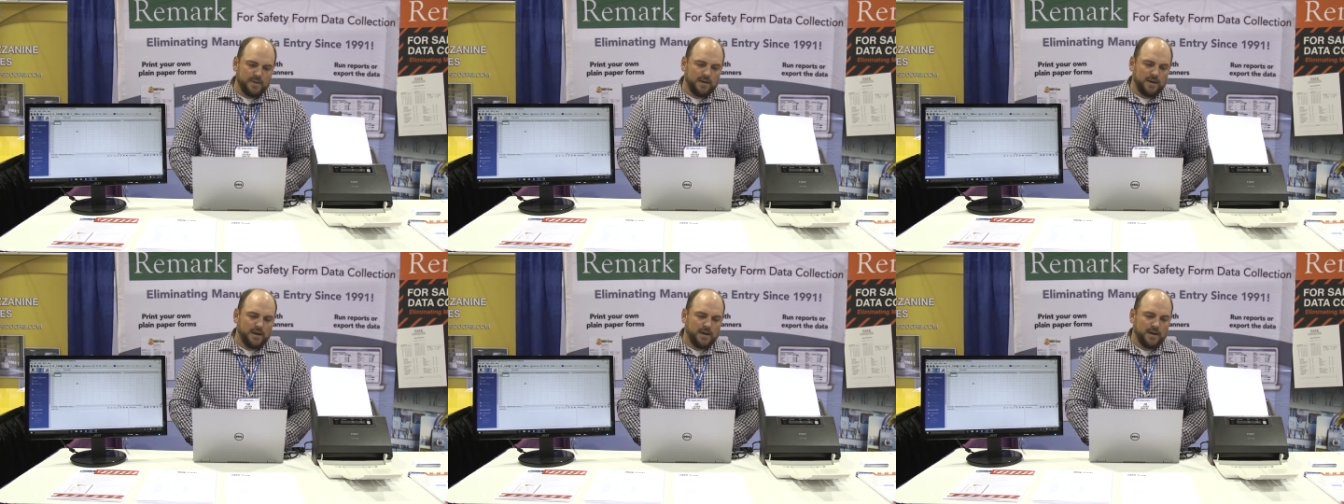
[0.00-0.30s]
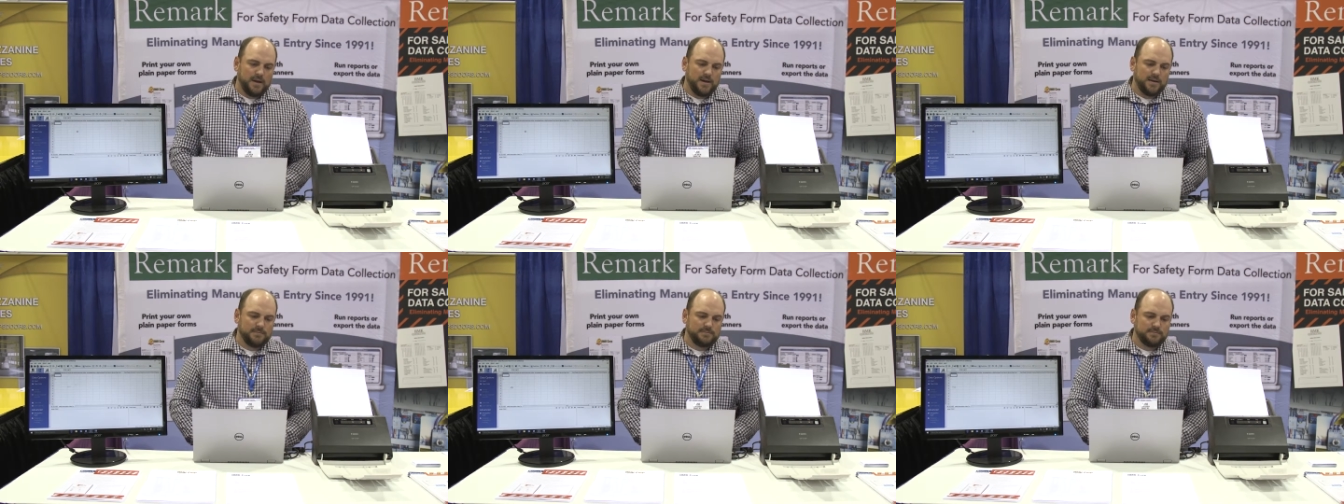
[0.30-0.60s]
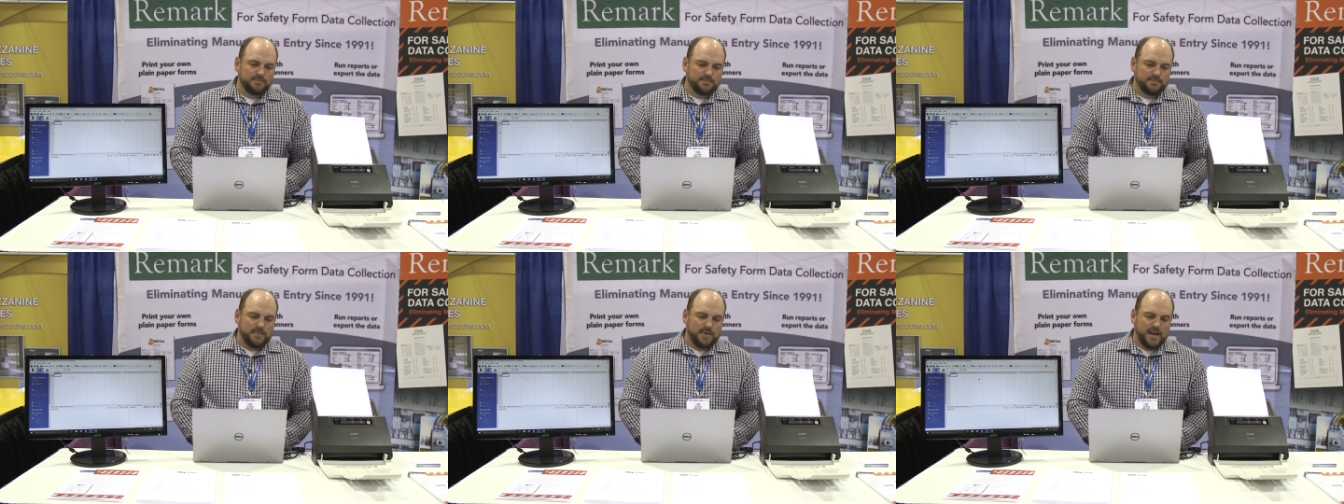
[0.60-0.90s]
Uh,
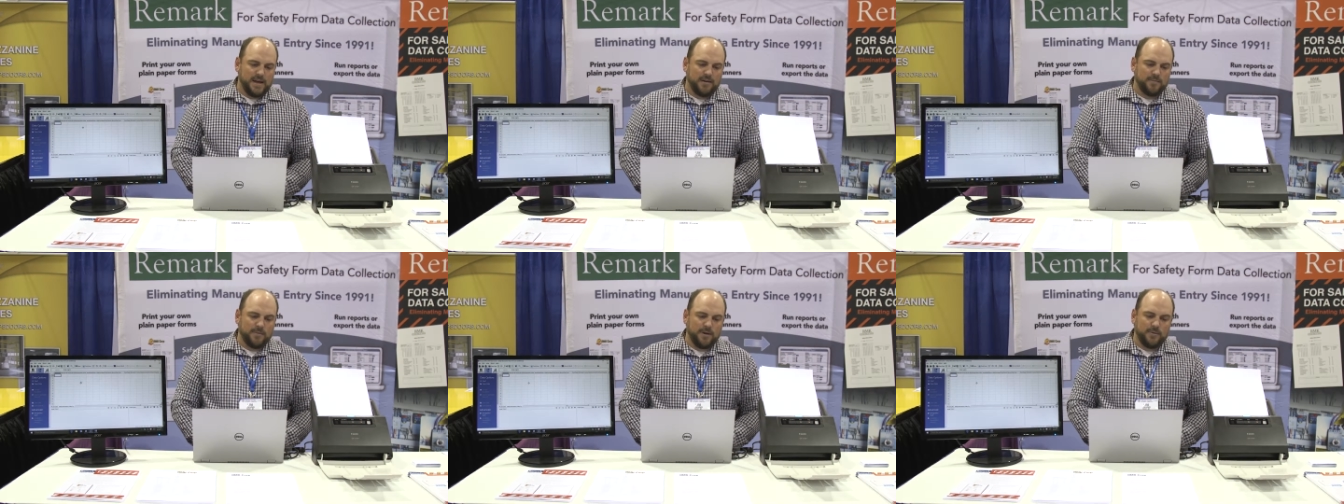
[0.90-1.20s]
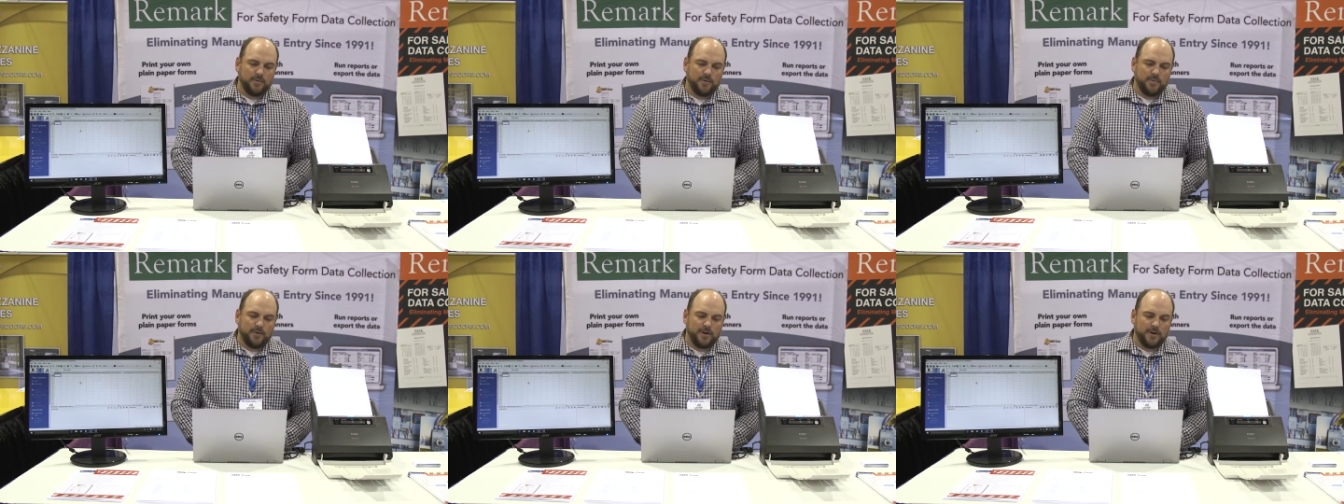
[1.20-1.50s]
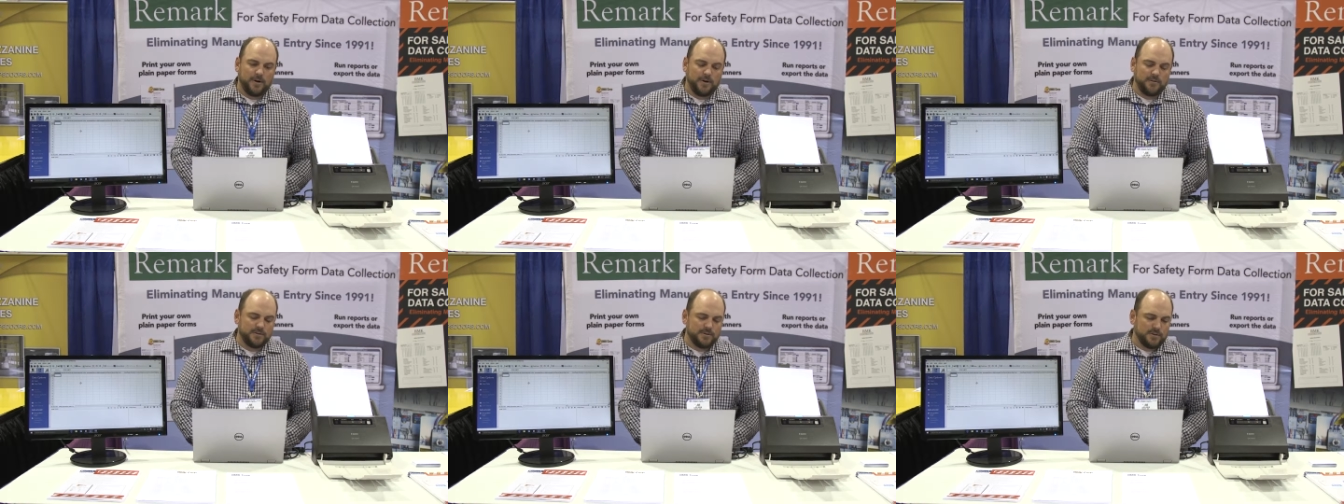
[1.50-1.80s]
I have my
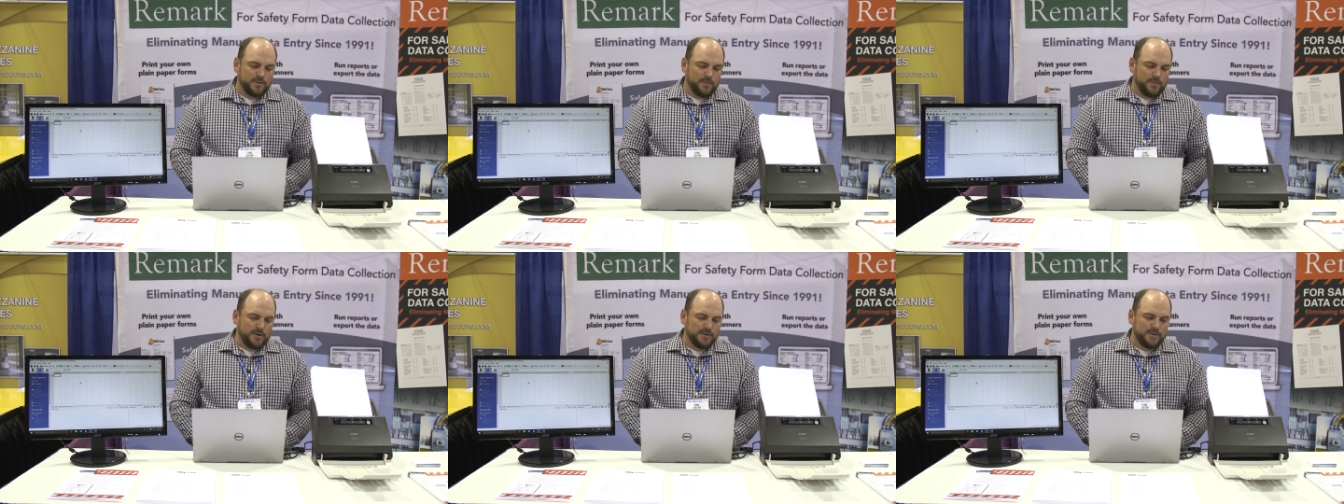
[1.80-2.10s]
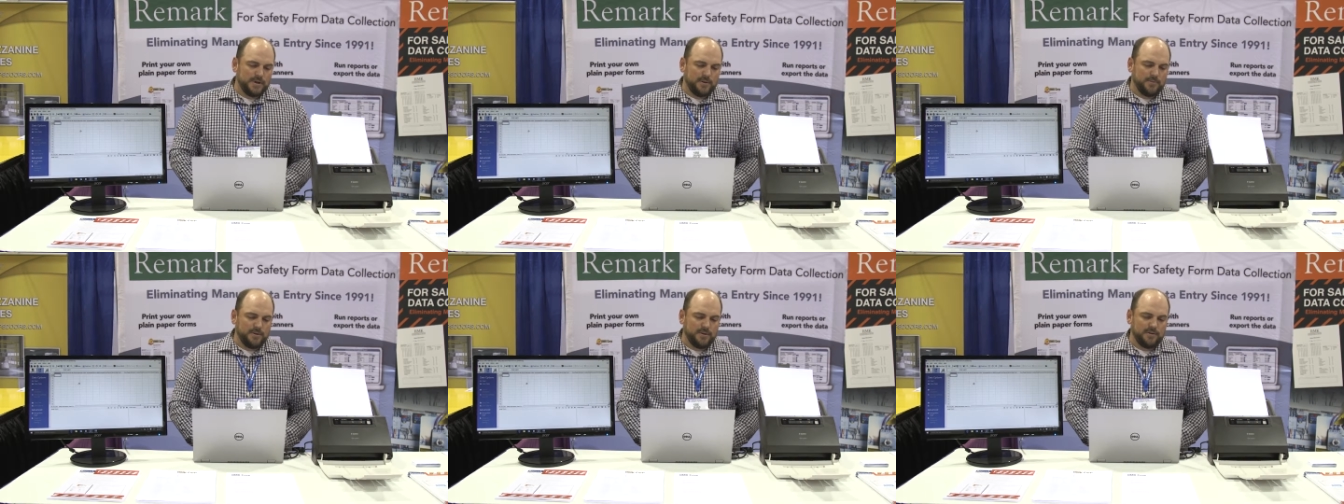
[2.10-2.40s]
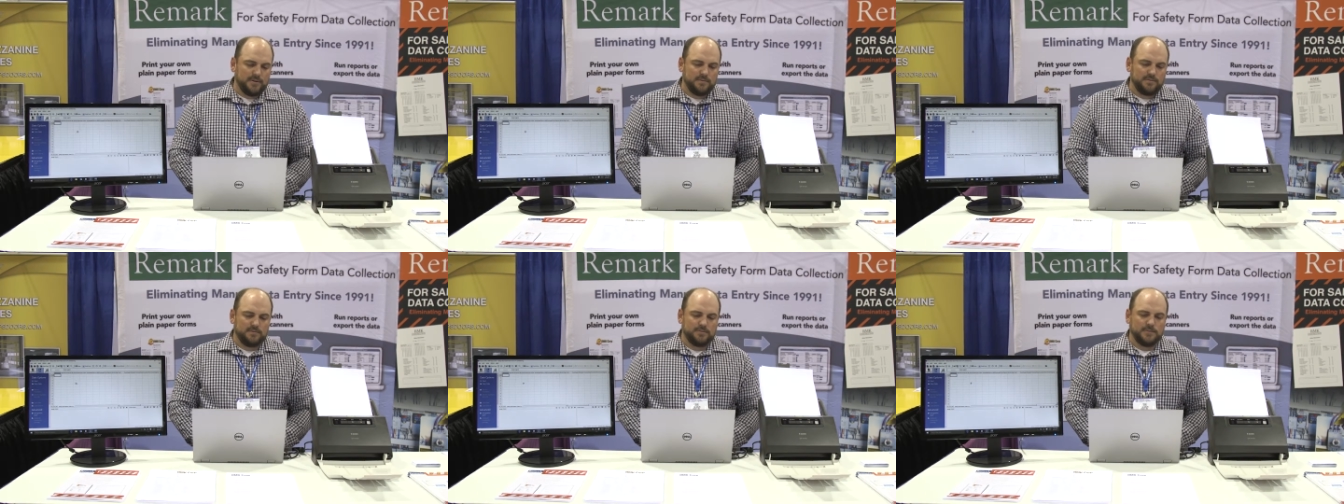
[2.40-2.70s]
Remark Office OMR
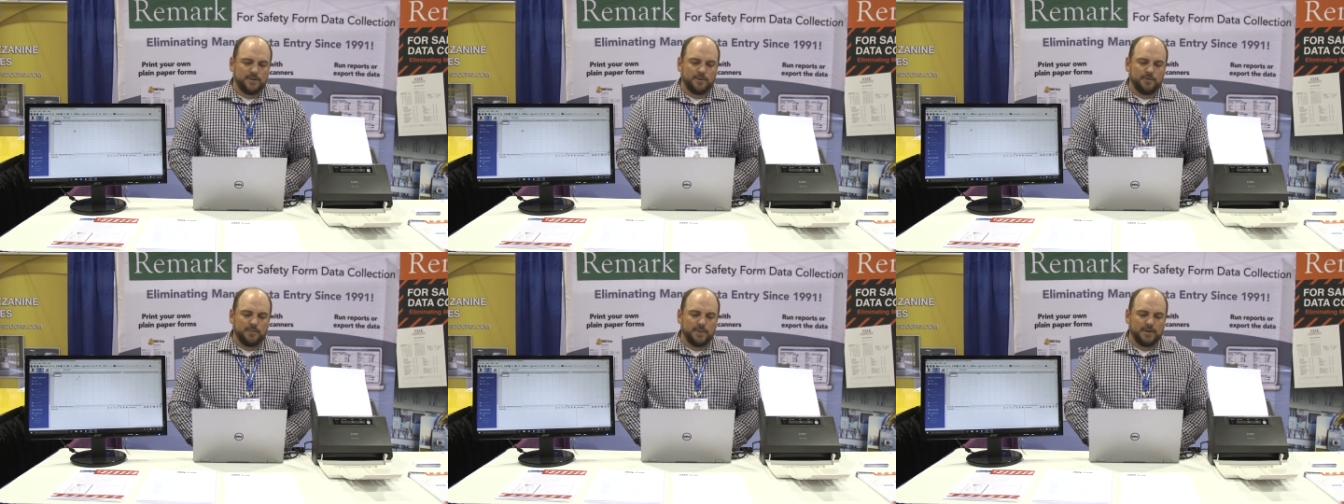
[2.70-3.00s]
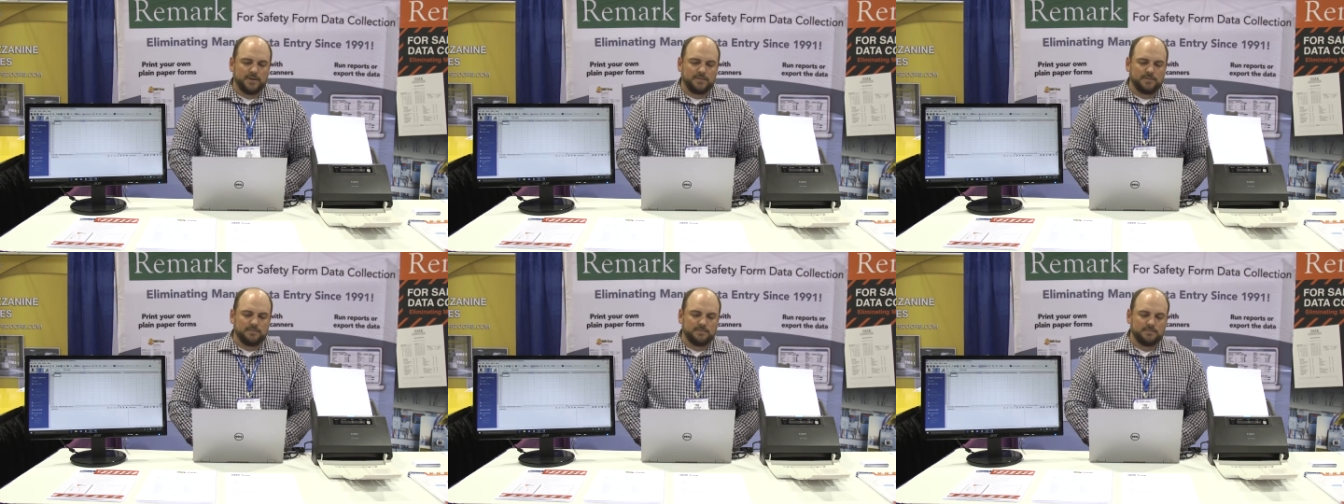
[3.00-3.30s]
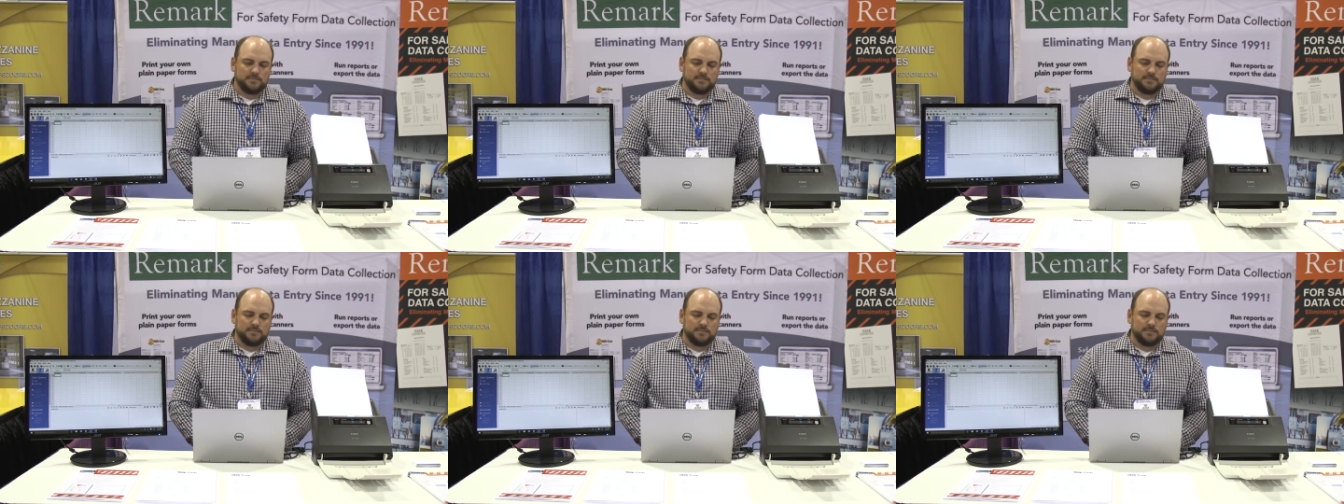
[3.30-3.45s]
template open.